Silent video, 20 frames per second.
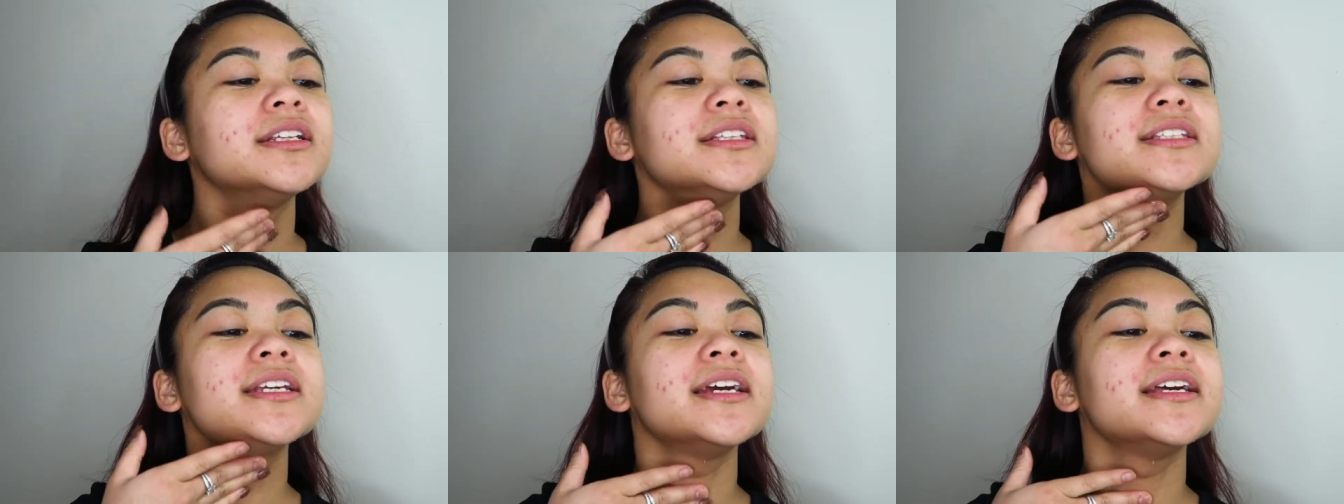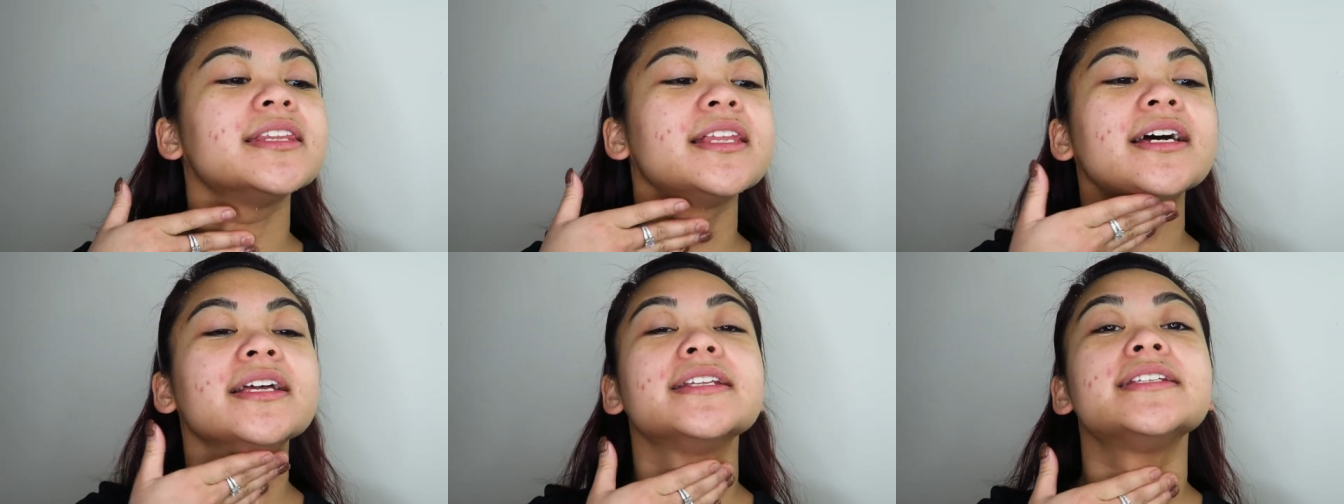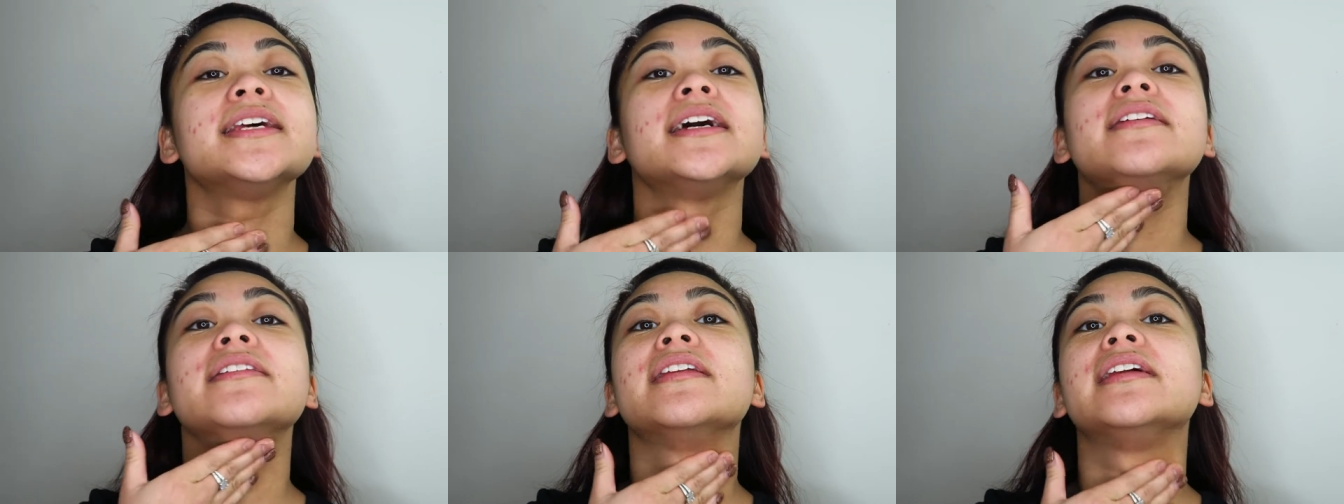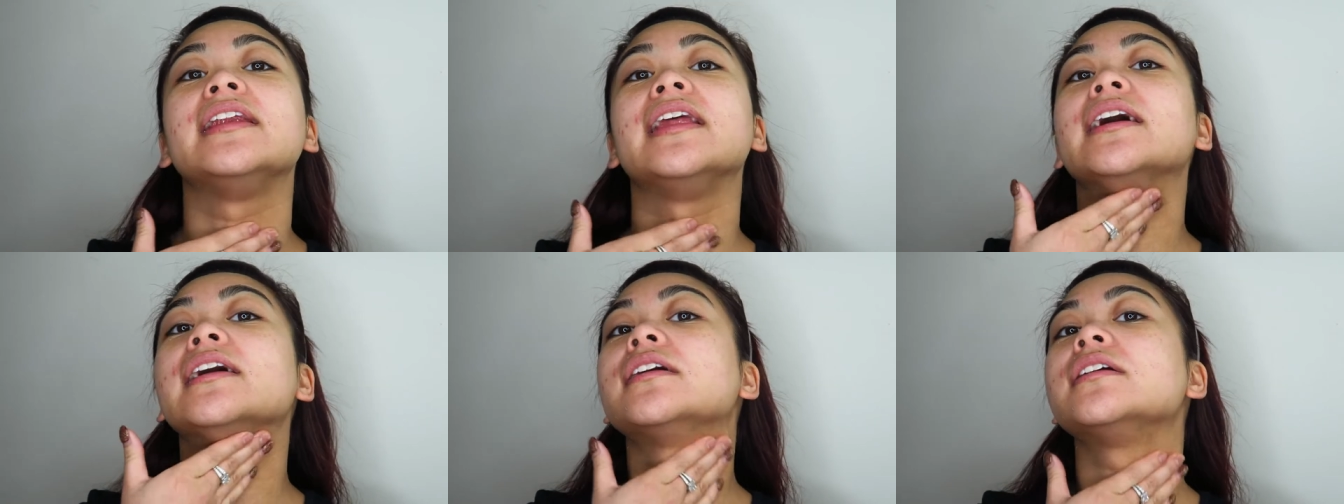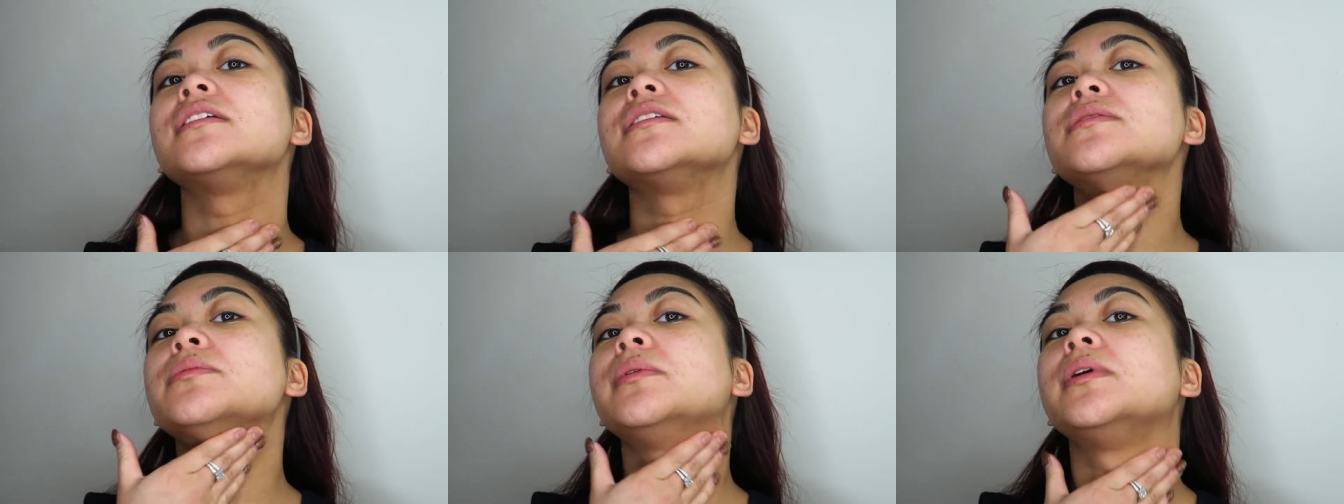gonna take that down the
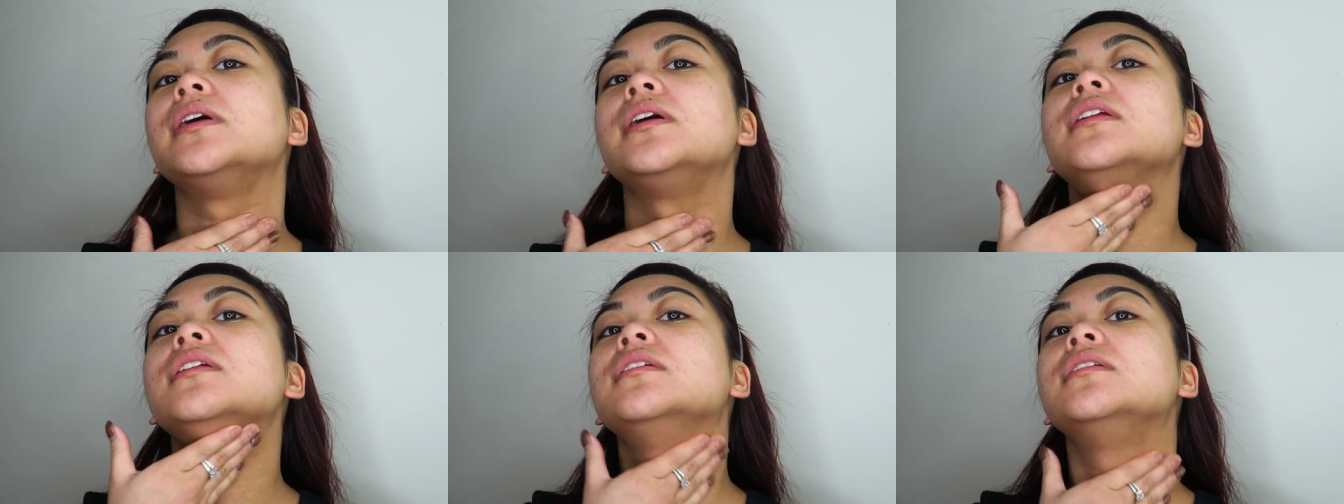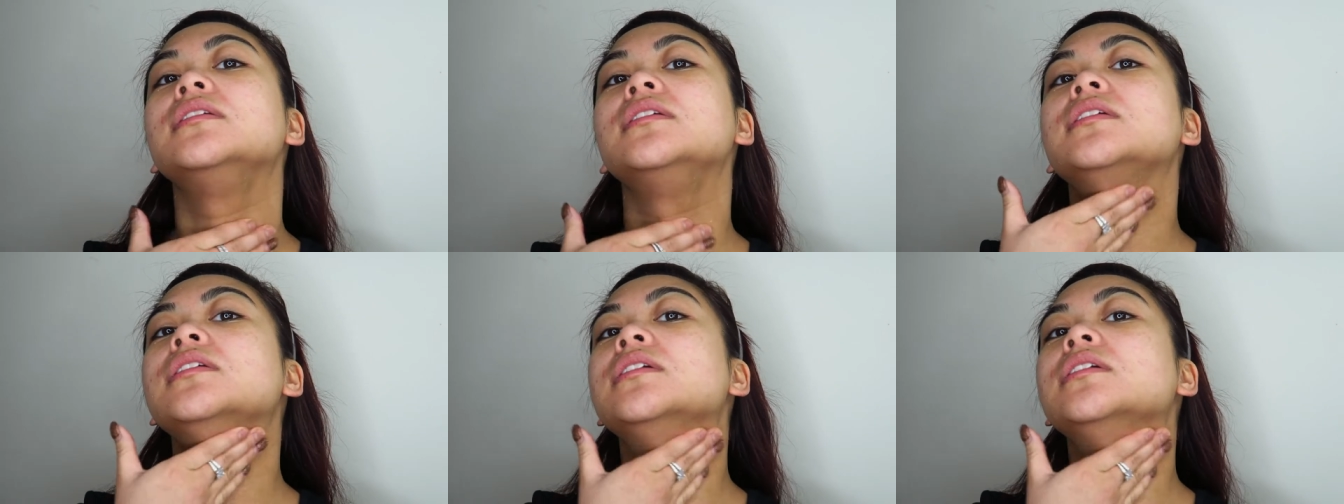neck as well.